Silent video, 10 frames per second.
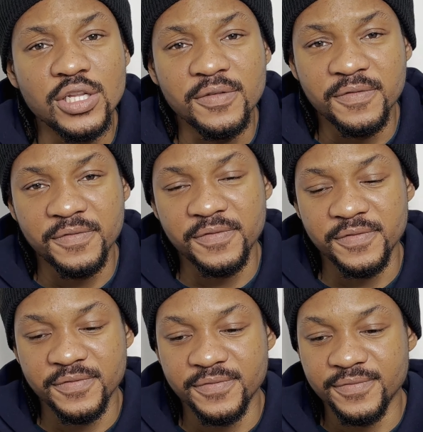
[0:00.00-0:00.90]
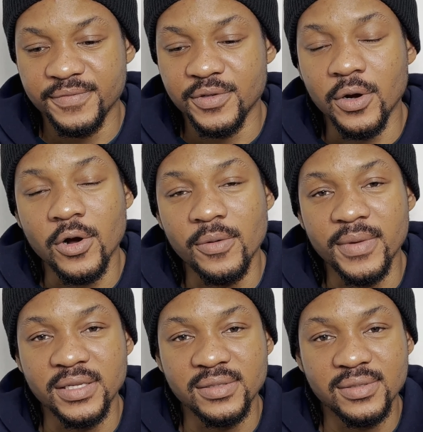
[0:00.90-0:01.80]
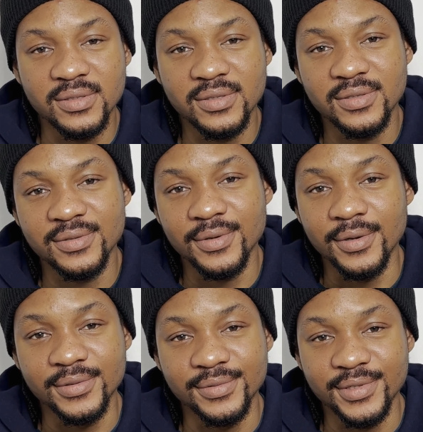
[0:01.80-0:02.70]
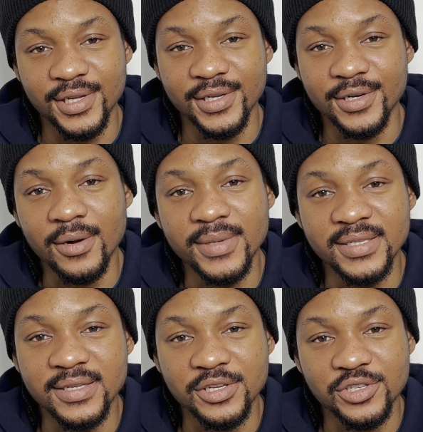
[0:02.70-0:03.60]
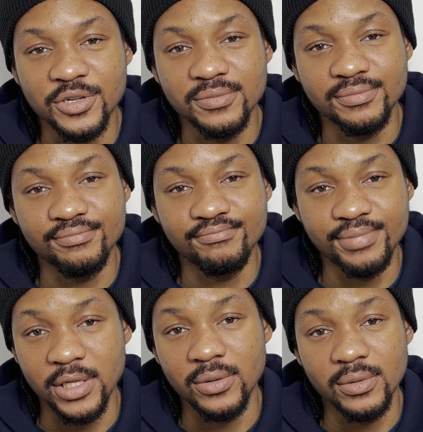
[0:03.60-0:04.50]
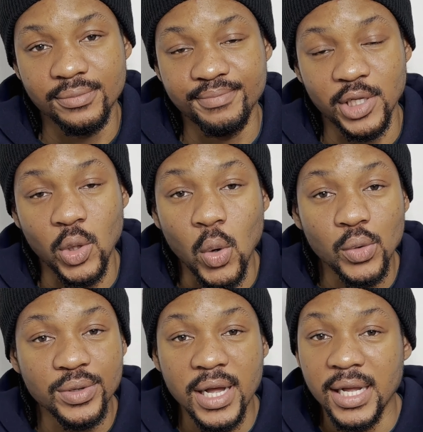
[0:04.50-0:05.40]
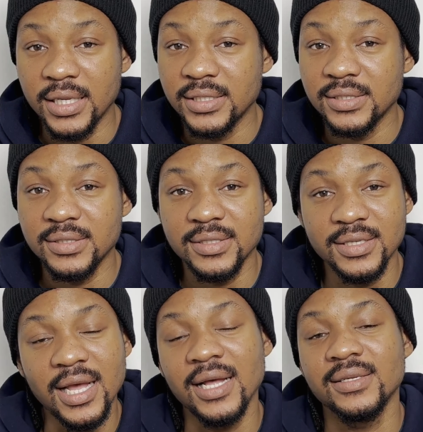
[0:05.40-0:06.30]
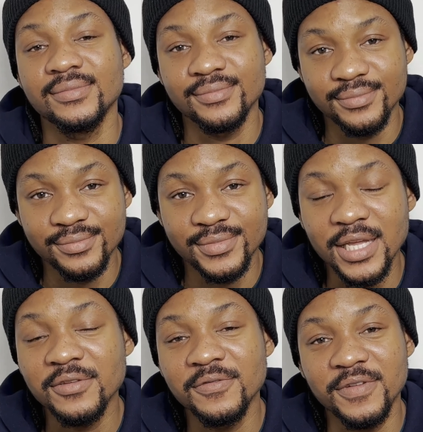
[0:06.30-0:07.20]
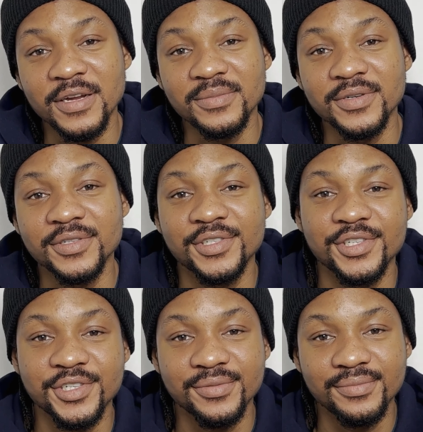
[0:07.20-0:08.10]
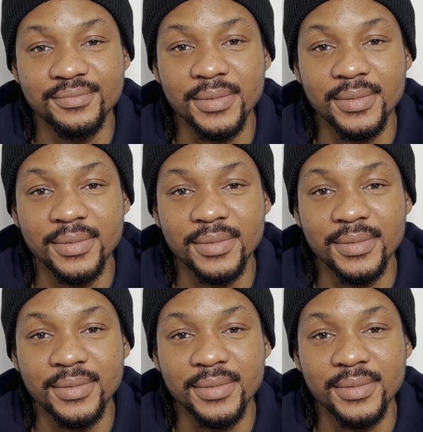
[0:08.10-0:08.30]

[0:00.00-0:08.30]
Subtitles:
leave your comments on the comment section below. And yeah, thank you very much.